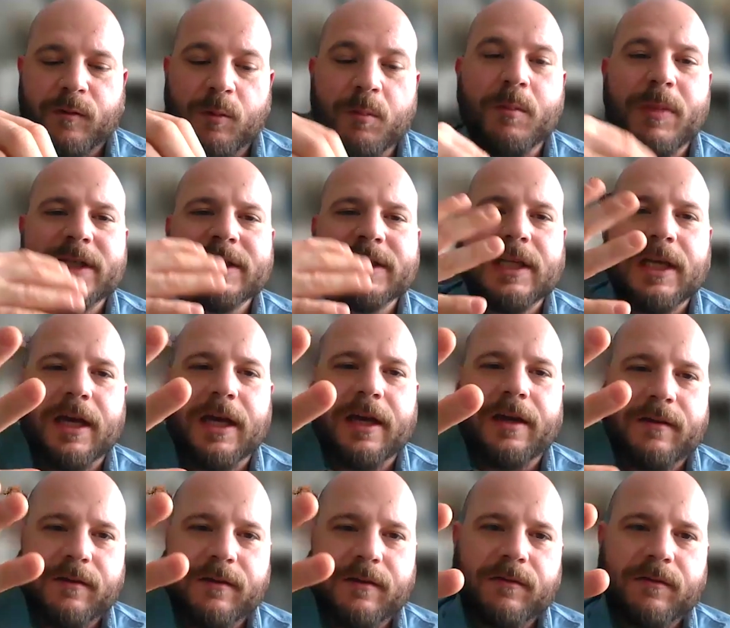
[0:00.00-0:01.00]

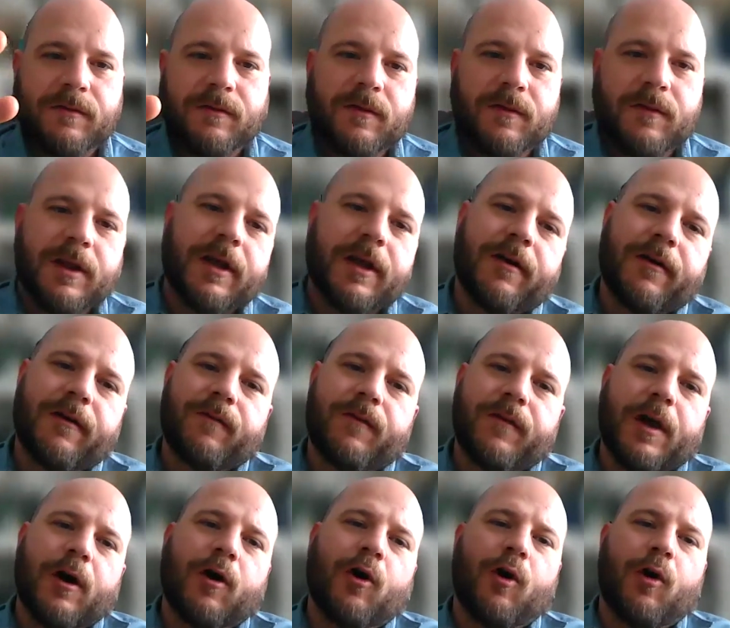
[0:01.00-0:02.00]
investigate
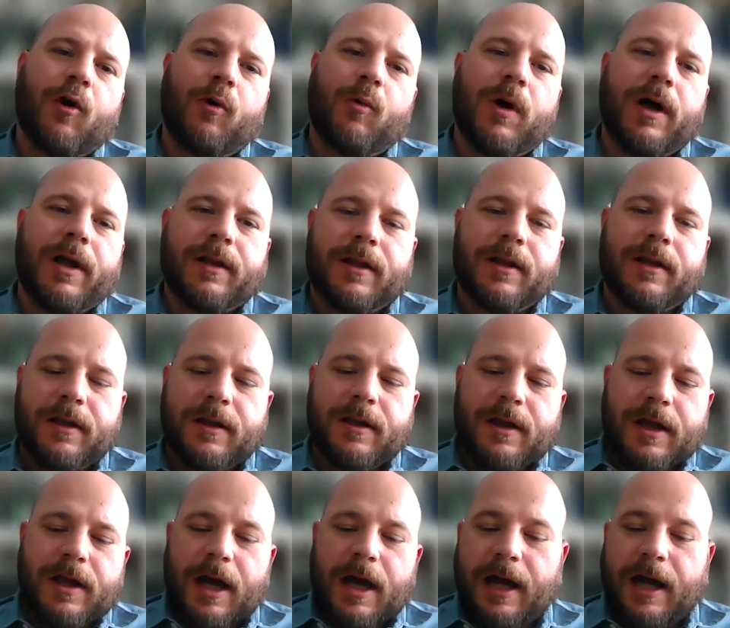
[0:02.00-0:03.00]
the whole one.
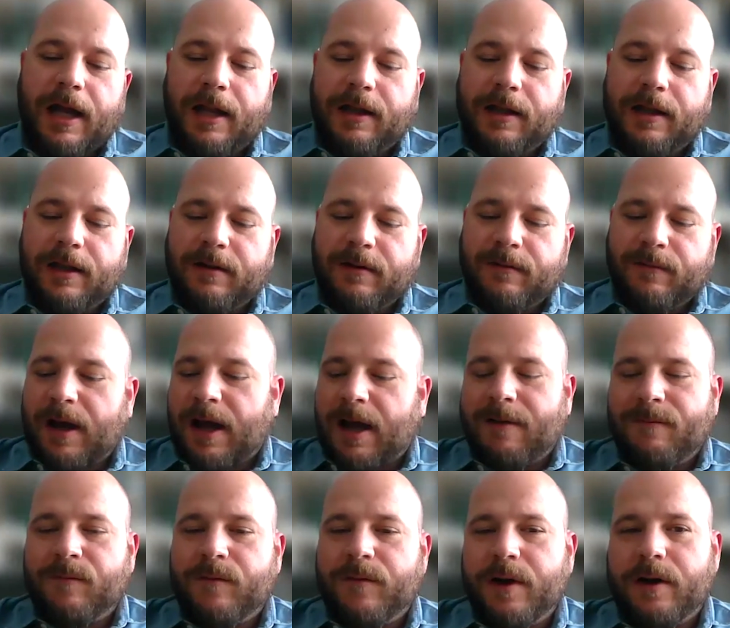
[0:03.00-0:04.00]
And
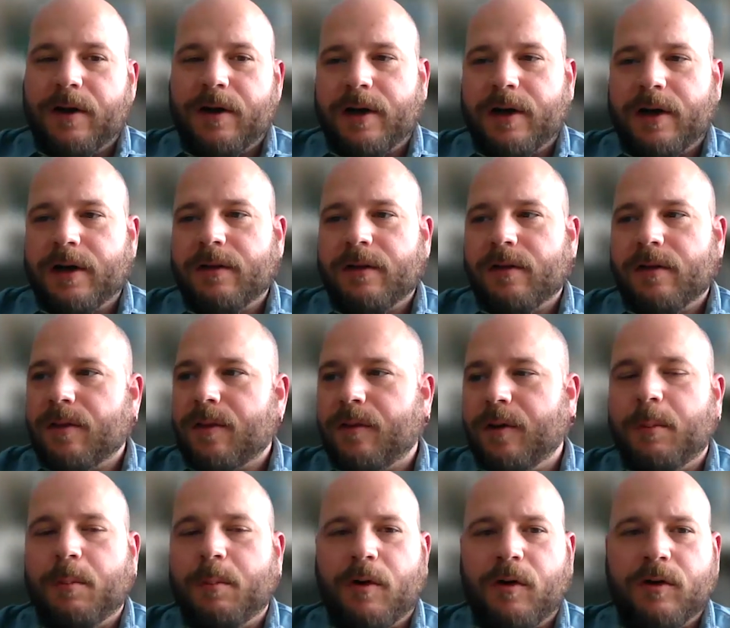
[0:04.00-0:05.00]
after
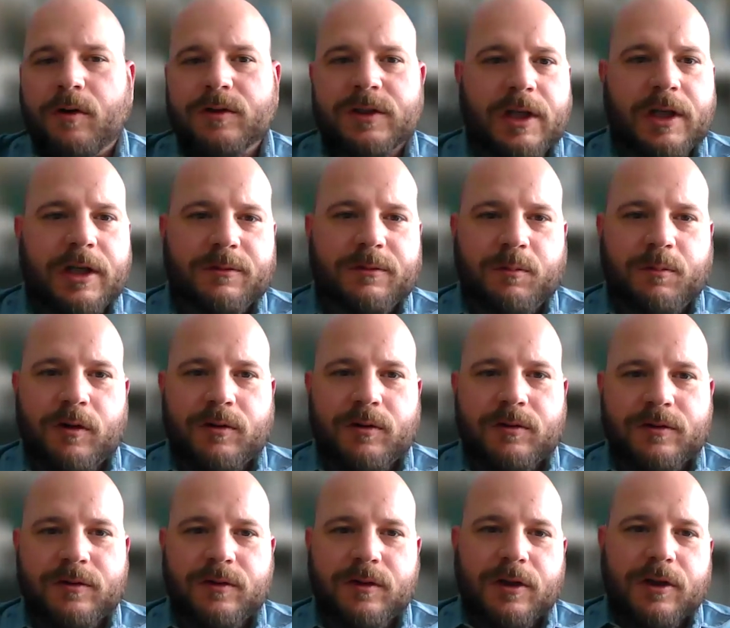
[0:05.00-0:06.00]
3 months, 6 months,
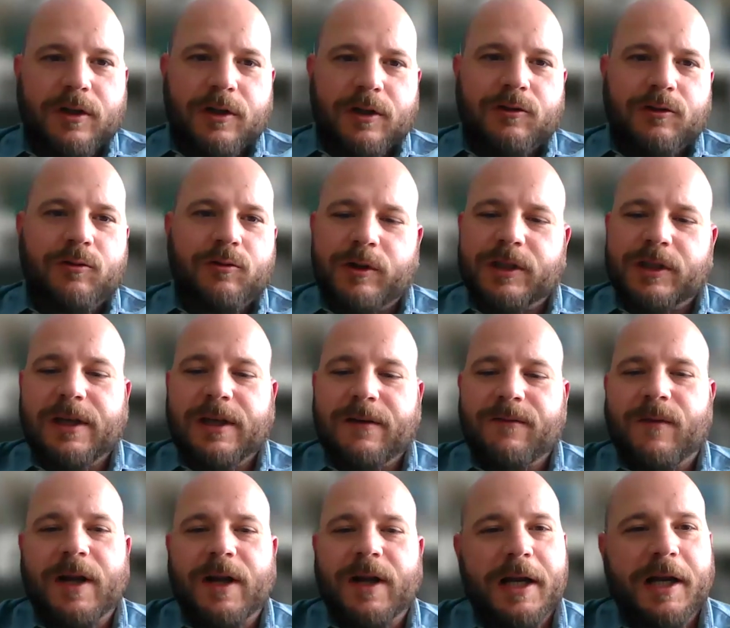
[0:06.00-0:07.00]
you receive
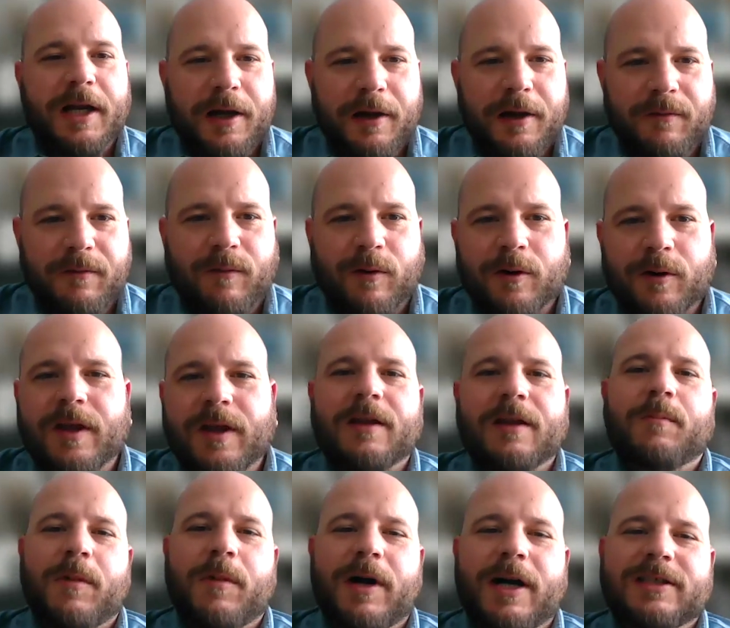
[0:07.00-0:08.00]
an enquiry for
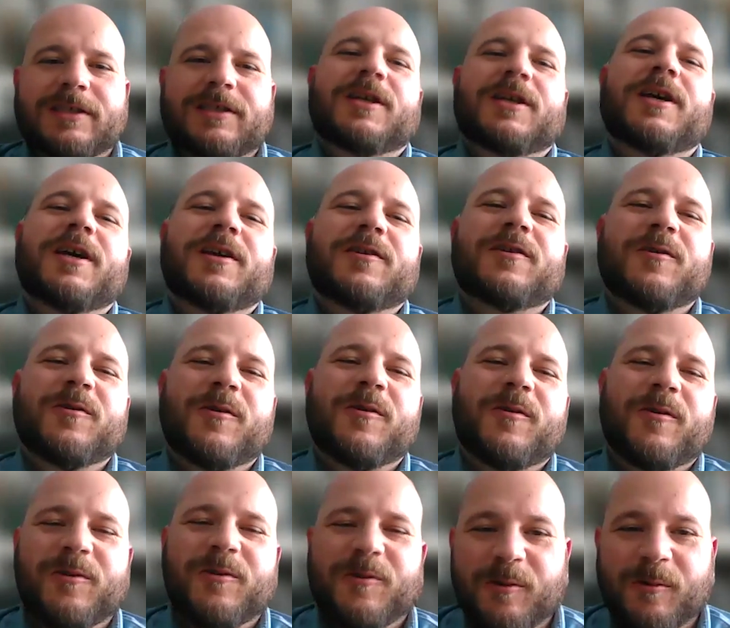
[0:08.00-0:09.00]
that part
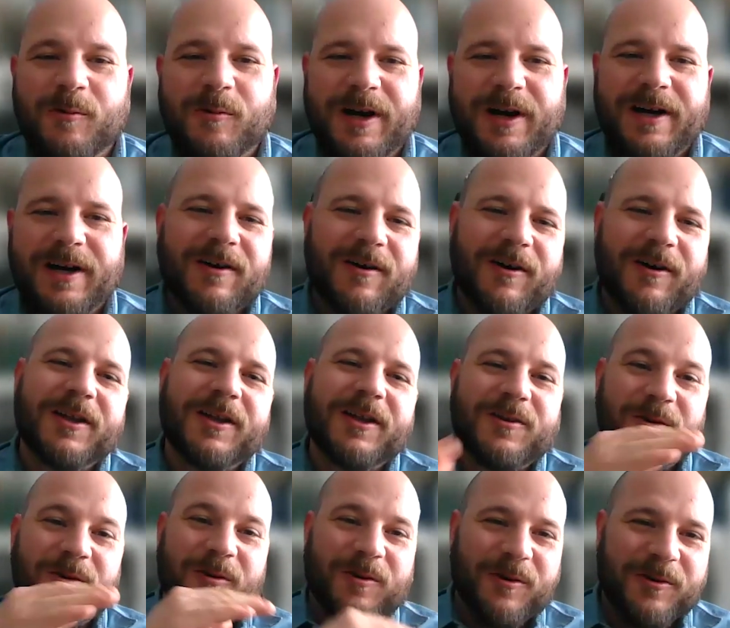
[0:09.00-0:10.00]
you were going
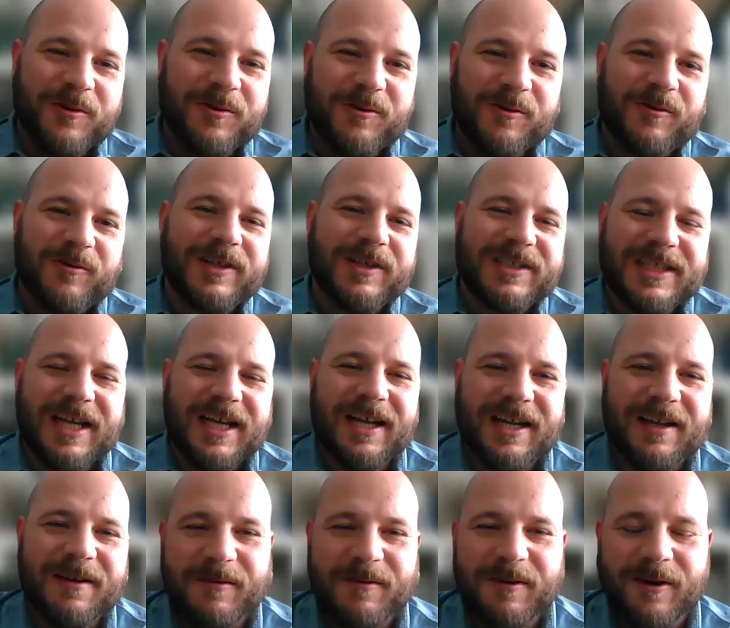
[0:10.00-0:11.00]
to
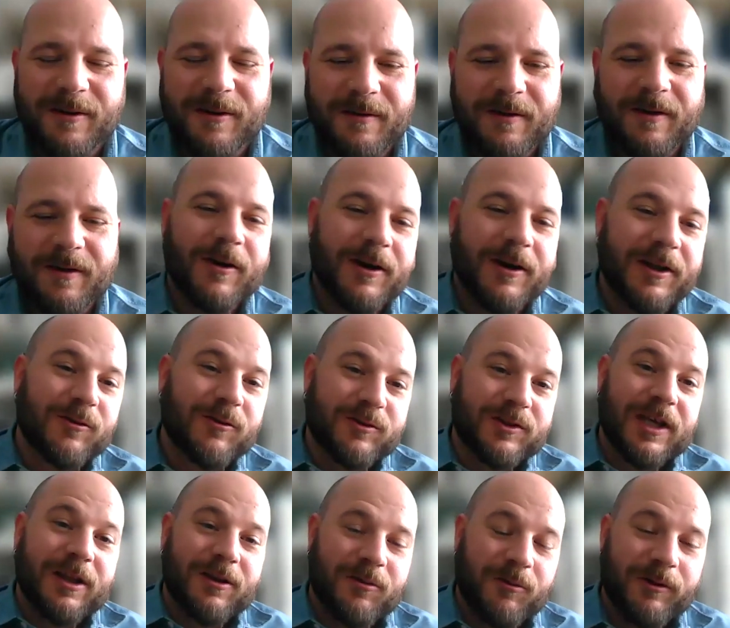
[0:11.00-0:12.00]
recycle, going to
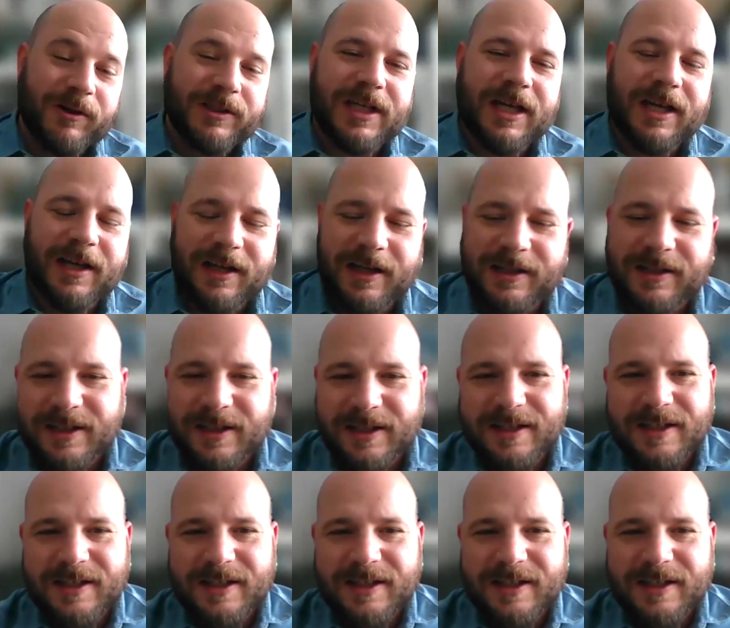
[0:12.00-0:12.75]
send to recycling.